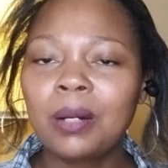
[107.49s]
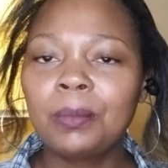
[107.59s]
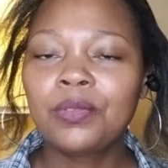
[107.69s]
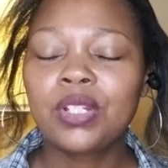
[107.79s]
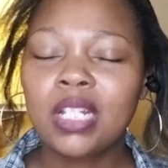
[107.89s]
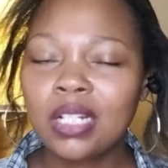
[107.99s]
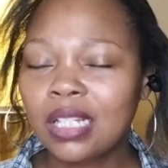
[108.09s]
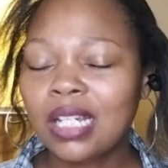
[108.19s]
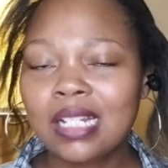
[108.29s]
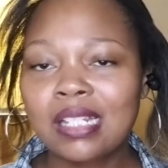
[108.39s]
If you dig the
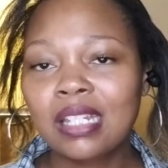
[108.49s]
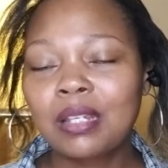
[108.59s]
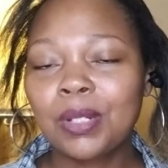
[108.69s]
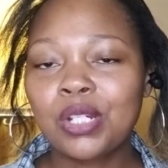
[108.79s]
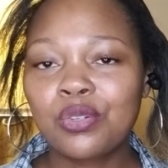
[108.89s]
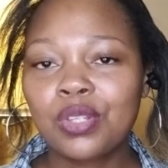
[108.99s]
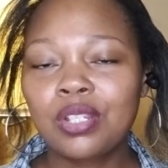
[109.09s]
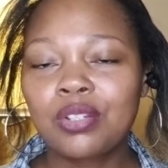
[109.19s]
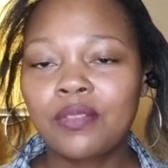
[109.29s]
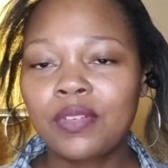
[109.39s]
content, make sure that
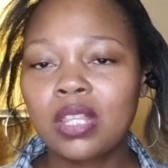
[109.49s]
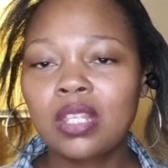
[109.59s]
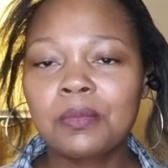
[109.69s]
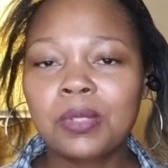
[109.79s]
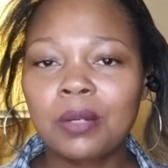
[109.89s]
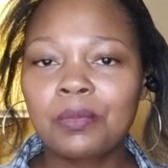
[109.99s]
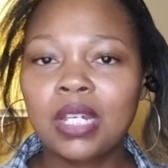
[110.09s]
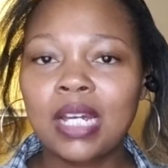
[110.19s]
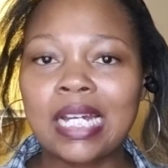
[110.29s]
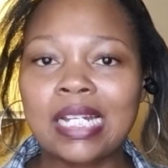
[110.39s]
you give it a thumbs up, you
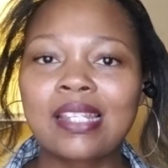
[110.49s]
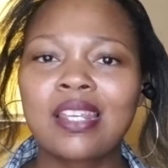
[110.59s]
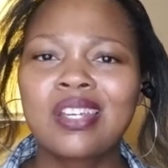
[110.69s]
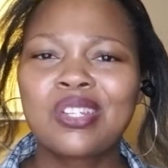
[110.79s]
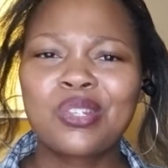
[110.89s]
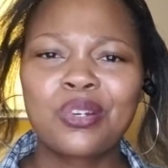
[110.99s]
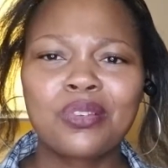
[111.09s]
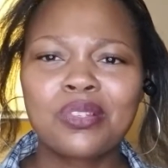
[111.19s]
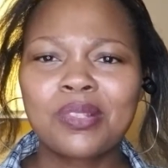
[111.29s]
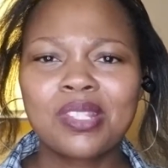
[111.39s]
guys. Share
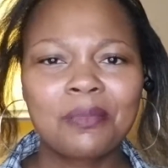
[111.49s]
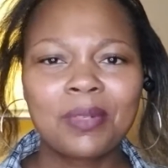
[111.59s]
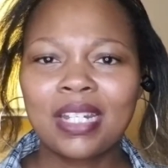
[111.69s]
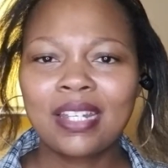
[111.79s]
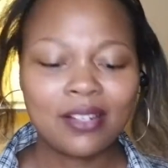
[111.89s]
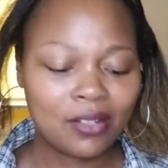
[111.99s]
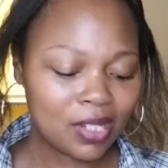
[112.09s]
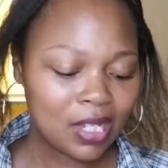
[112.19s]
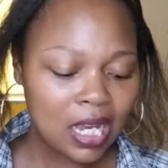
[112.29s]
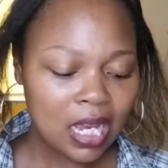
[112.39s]
this with somebody else.
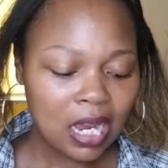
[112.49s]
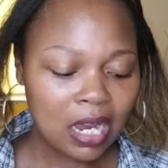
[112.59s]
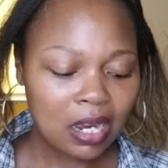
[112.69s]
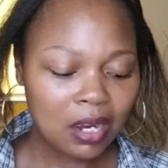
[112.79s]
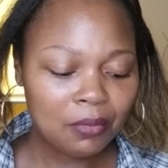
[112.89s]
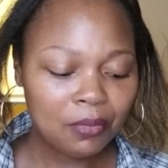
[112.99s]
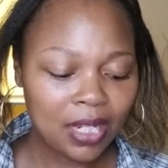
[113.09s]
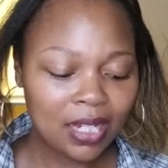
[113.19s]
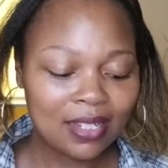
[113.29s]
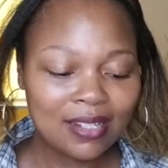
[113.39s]

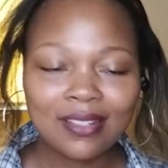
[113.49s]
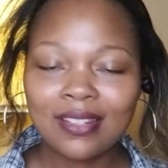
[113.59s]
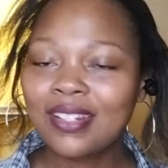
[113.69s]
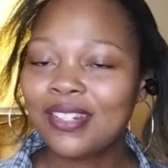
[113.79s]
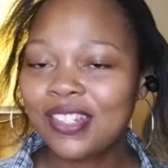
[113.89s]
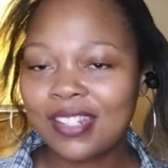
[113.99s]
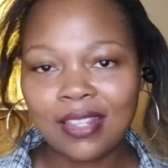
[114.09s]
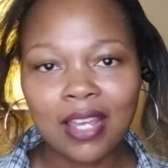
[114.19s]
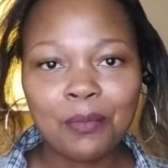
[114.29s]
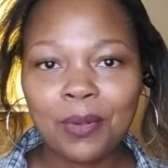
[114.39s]
And you see
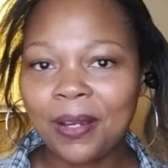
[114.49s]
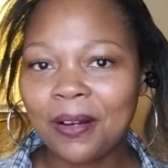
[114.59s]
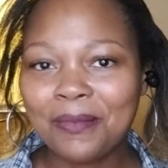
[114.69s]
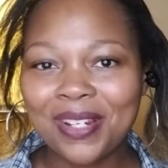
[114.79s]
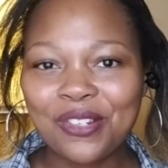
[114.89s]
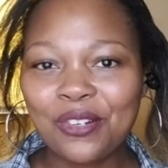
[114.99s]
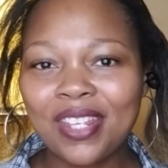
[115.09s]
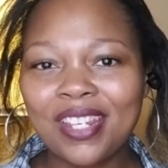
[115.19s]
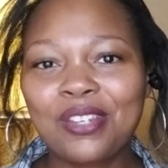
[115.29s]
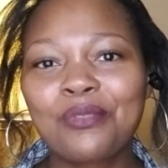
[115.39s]
that bell, make sure
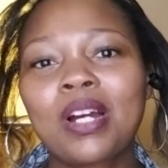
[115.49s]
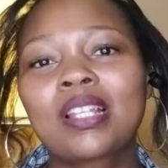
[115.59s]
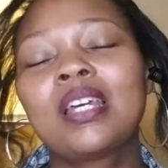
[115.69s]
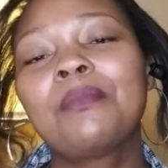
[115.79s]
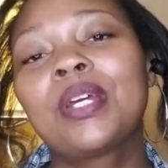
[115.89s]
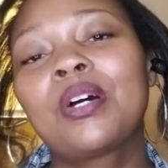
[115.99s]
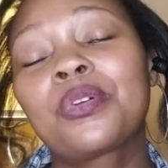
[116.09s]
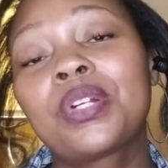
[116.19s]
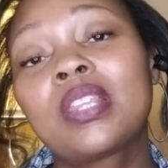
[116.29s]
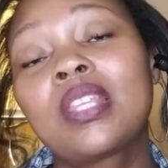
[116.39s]
that you rock that bell or
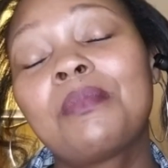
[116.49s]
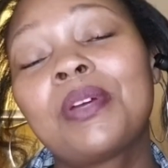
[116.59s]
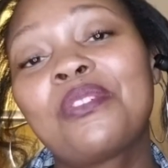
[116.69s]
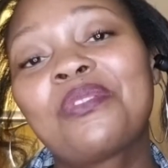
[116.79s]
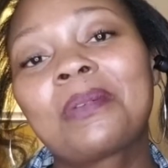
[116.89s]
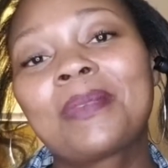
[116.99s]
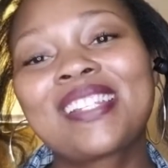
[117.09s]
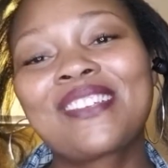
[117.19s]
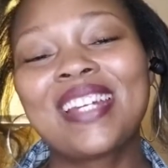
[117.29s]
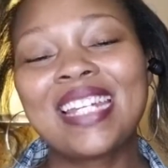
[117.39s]
hit that bell for me.
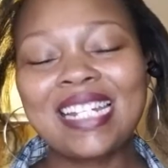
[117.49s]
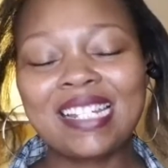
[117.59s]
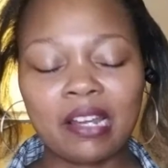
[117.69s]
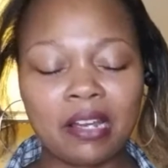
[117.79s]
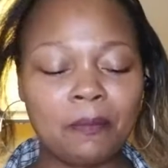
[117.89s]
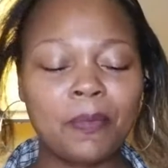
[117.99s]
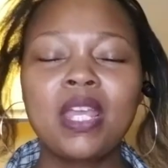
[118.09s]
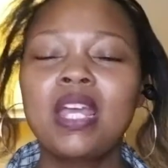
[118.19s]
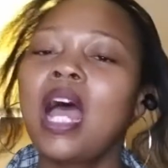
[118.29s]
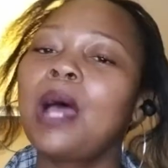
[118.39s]
So anytime
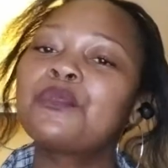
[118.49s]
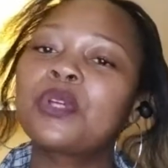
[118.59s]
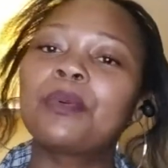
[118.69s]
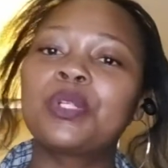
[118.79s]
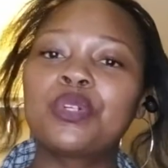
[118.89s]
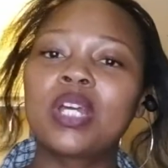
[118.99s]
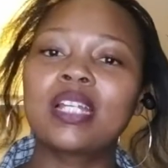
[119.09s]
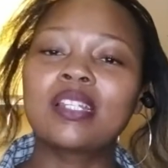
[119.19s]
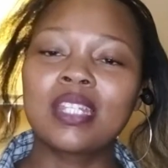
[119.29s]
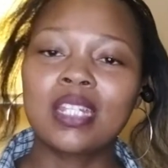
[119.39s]
I'm dropping new
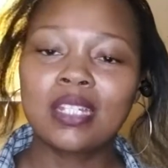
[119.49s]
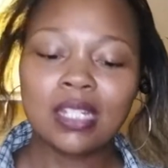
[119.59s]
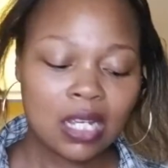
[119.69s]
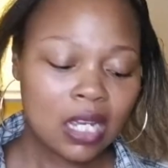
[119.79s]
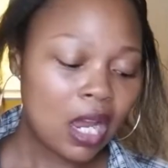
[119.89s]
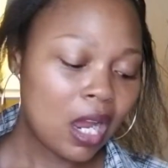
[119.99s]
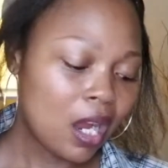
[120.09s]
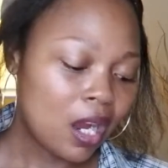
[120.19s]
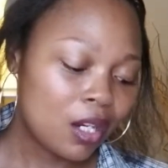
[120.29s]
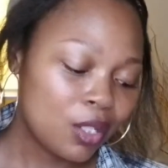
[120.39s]
content,
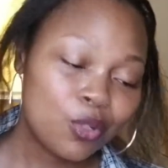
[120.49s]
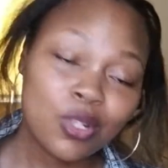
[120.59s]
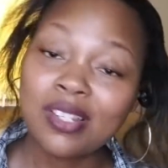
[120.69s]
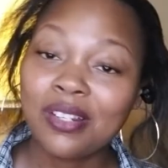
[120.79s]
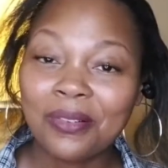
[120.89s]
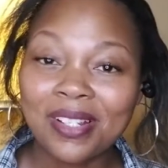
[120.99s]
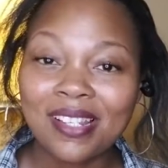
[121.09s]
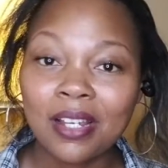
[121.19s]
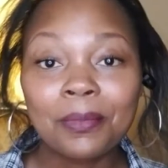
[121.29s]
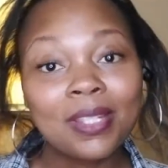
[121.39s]
you'll just know what's
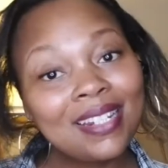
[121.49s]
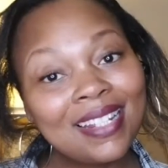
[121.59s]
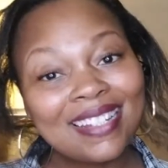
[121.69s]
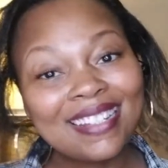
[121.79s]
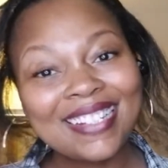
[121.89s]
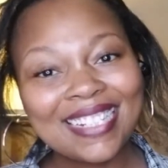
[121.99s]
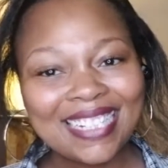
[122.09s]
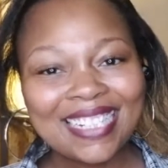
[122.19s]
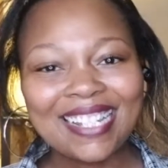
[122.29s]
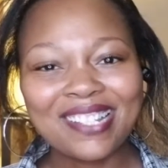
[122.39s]
up. You dig?
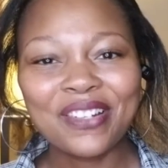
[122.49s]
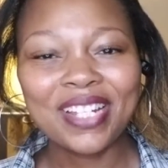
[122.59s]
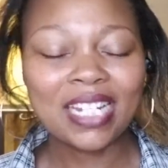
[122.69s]
Let's go ahead